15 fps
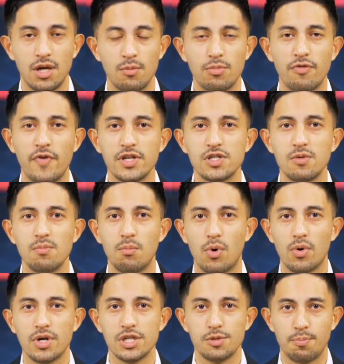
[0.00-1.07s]
Professor
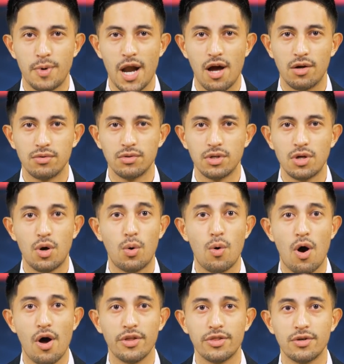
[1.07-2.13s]
Morris Brown,
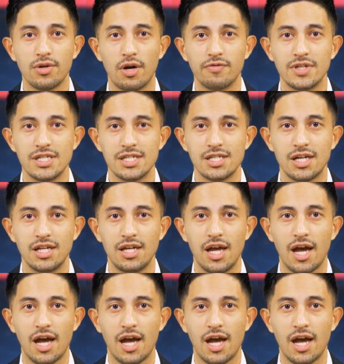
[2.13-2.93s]
co-author of the study